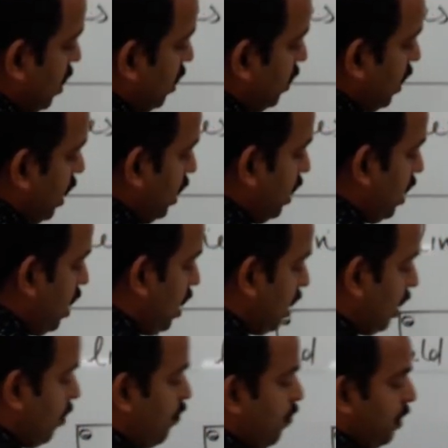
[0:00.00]
Then
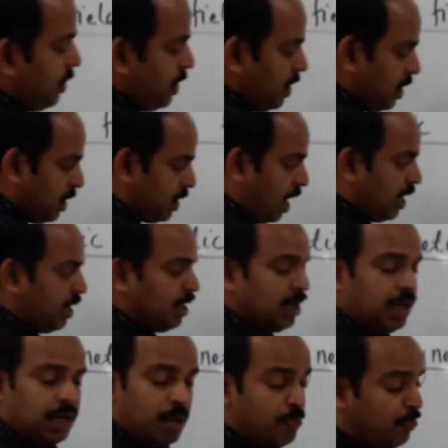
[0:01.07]

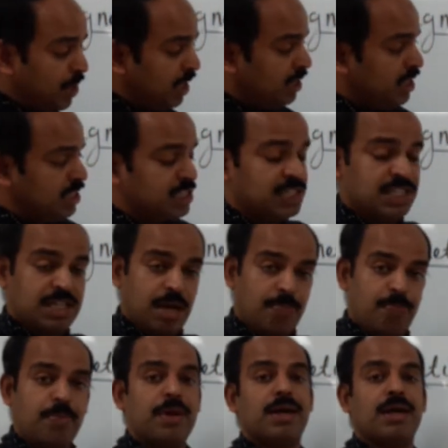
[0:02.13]
repeat this step.
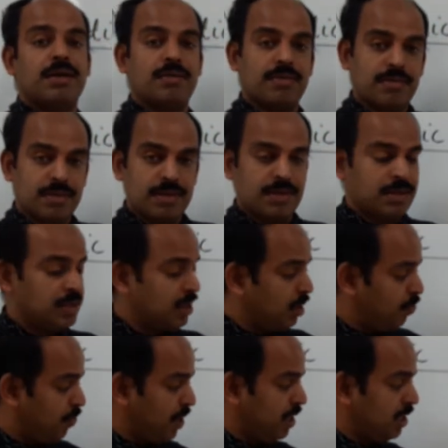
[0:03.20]

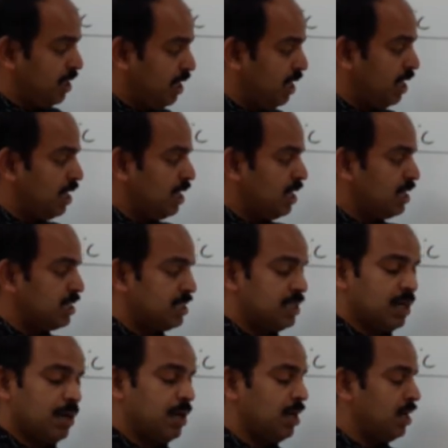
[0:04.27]
Repeat
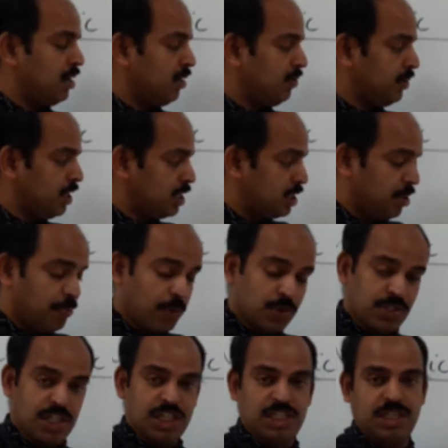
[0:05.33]
this
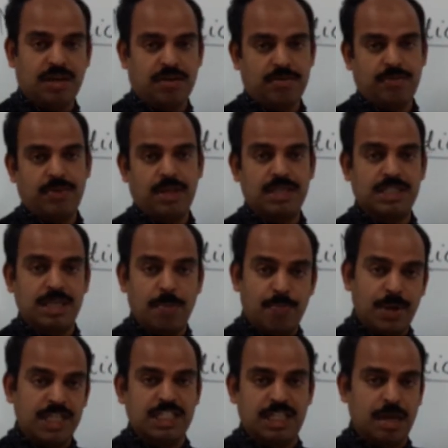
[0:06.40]
procedure step
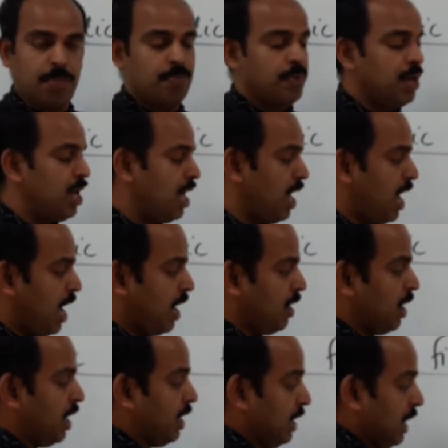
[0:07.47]
by step
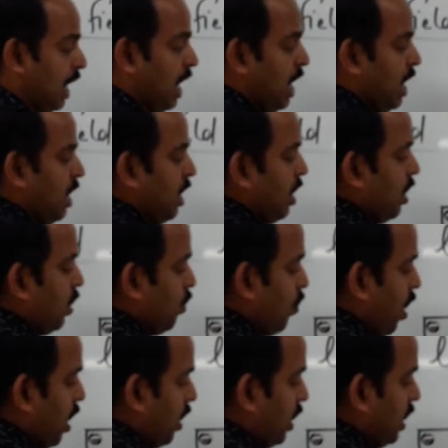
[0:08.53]
till you
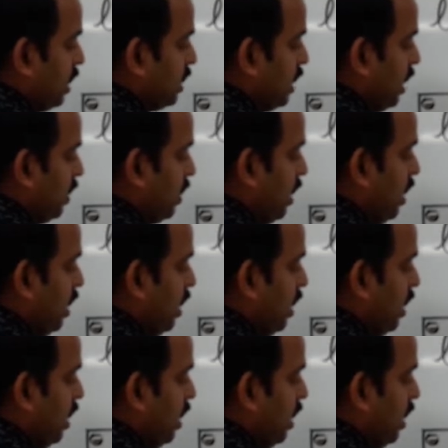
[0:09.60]
are reaching